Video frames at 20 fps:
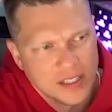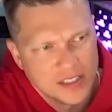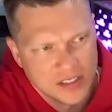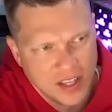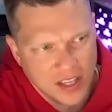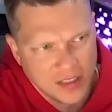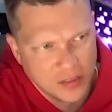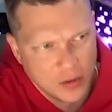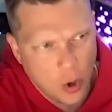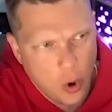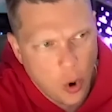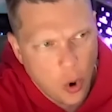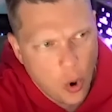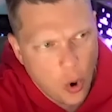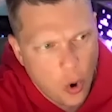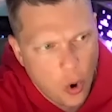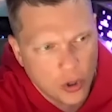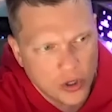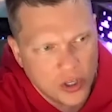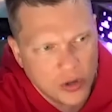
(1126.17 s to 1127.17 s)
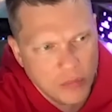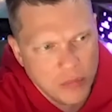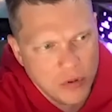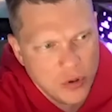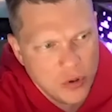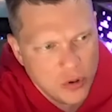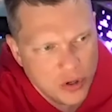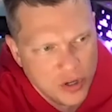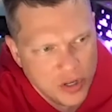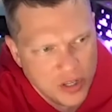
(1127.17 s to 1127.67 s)
It's like the whole
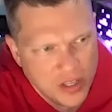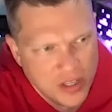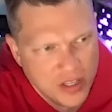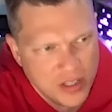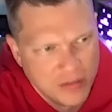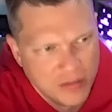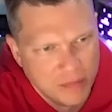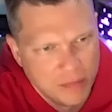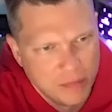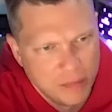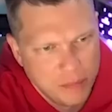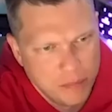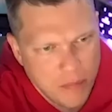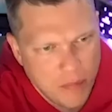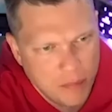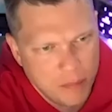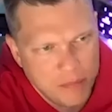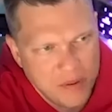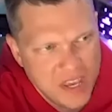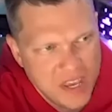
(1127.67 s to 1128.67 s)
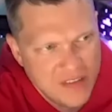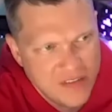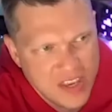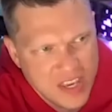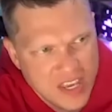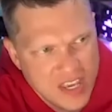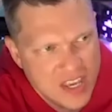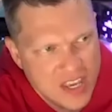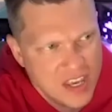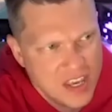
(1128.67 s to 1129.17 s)
community
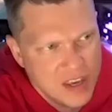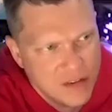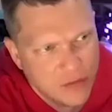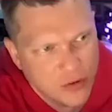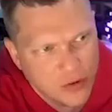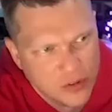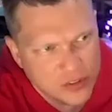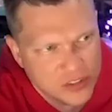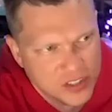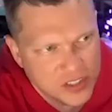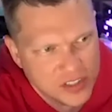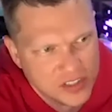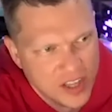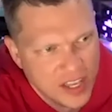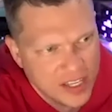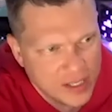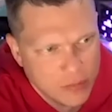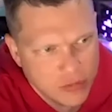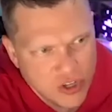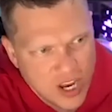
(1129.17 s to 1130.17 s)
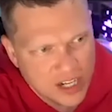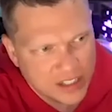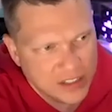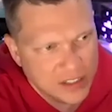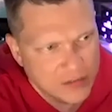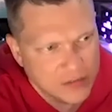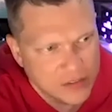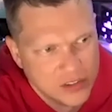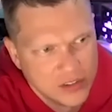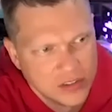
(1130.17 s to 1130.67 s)
PvE versus
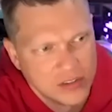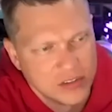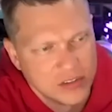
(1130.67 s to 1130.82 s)
objectives.